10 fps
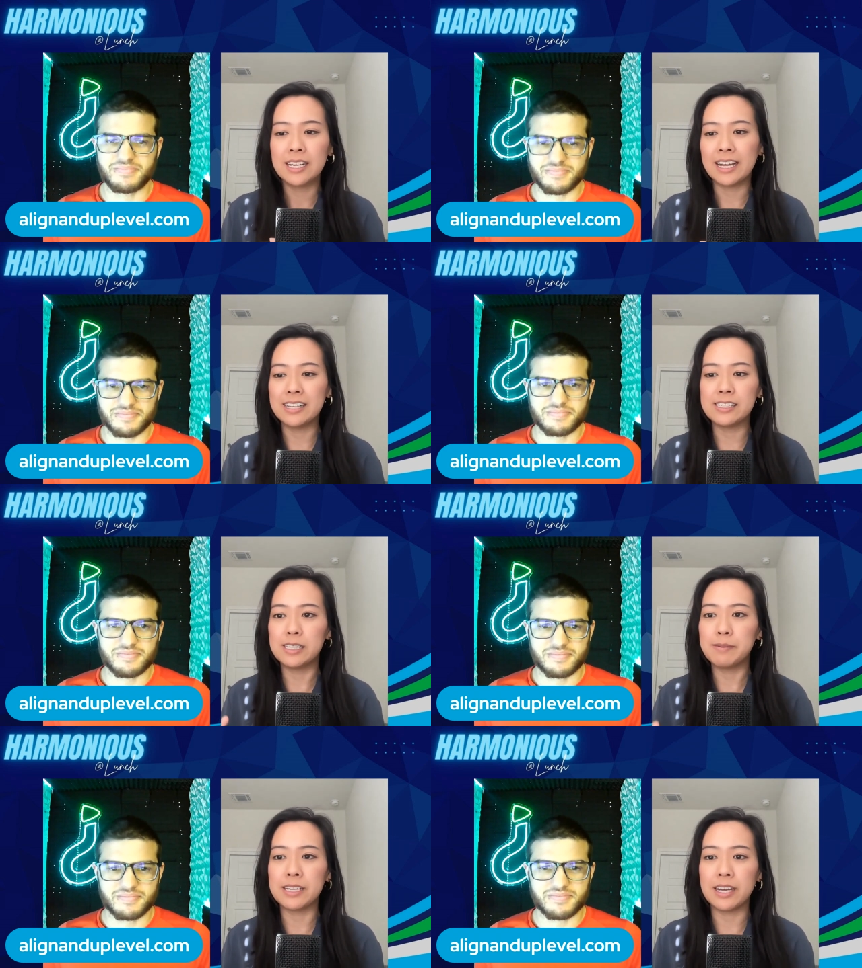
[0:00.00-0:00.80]
Speaker 1: and his
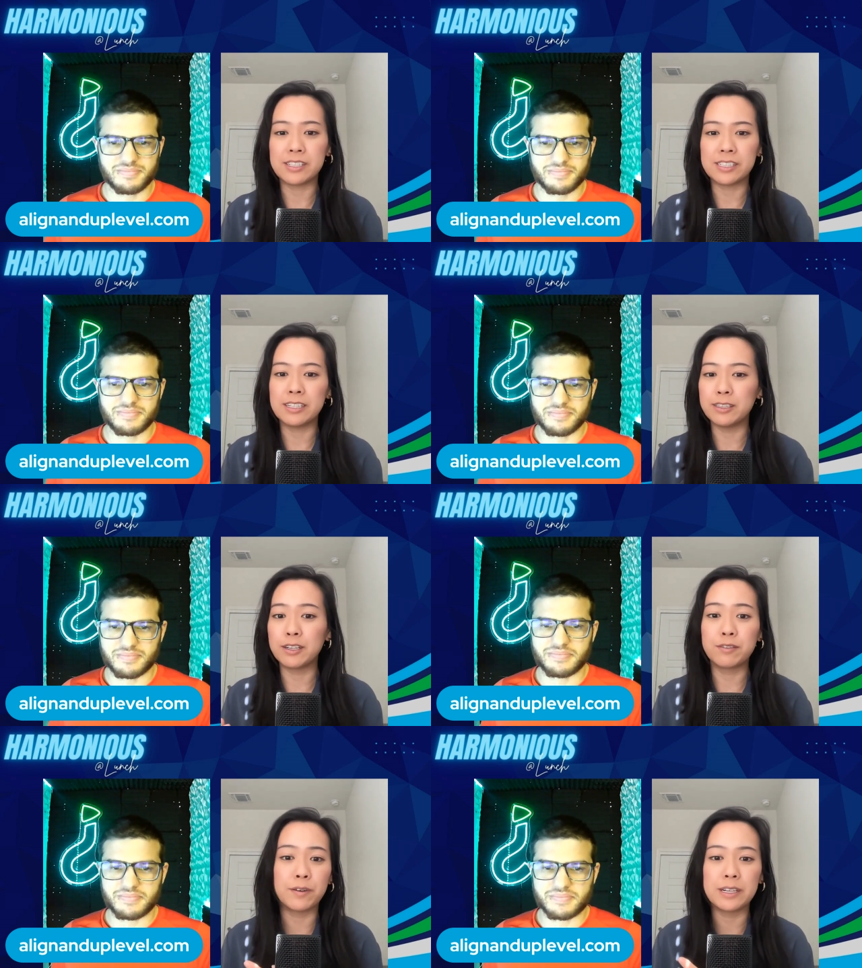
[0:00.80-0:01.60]
teammates actually
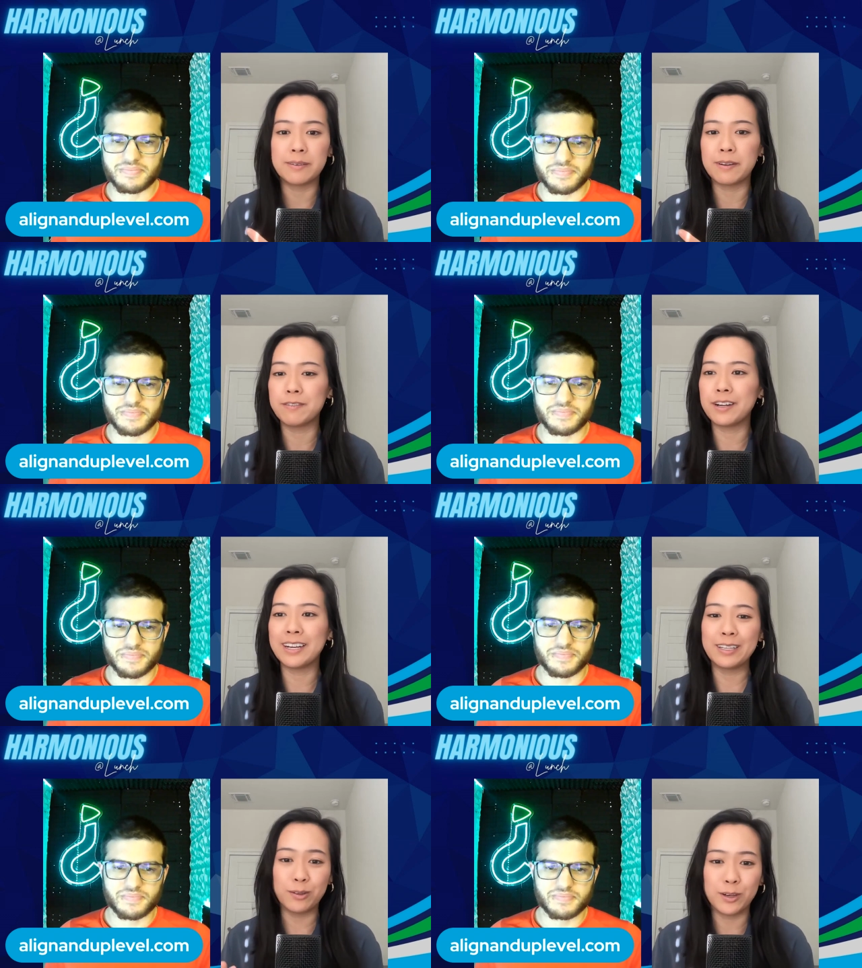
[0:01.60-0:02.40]
look forward and are
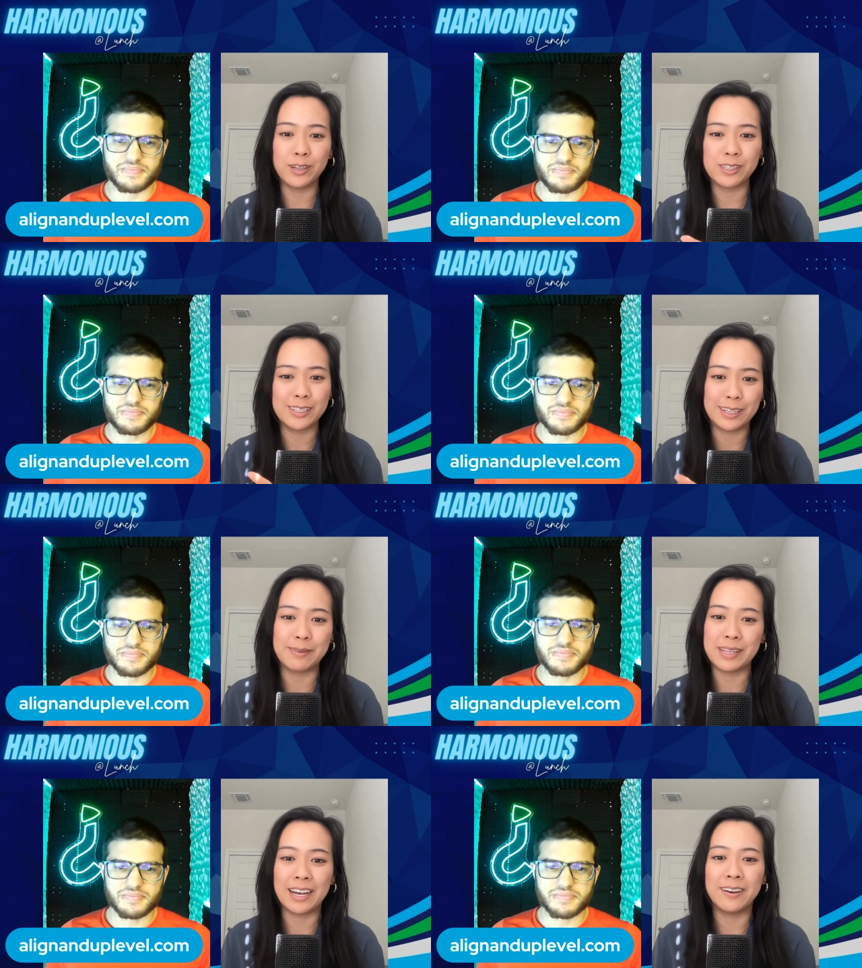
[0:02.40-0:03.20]
very loyal to
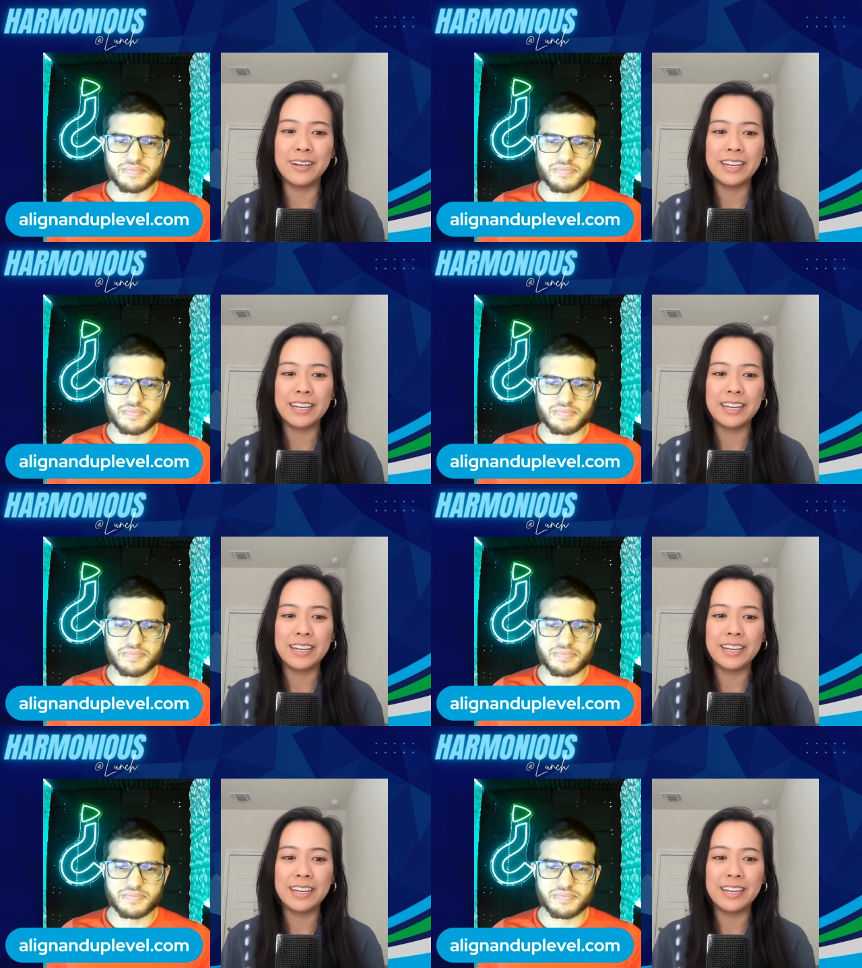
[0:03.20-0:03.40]
him now.